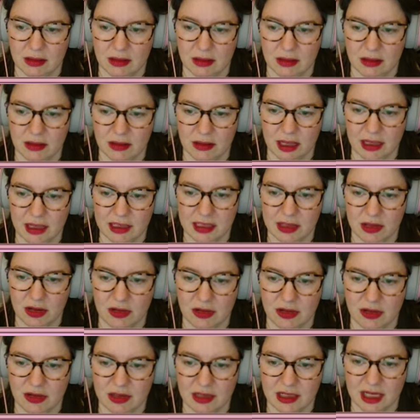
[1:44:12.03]
Yeah, because it's got
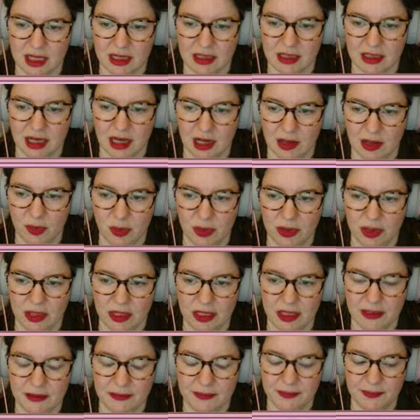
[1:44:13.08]
that dark wood in it.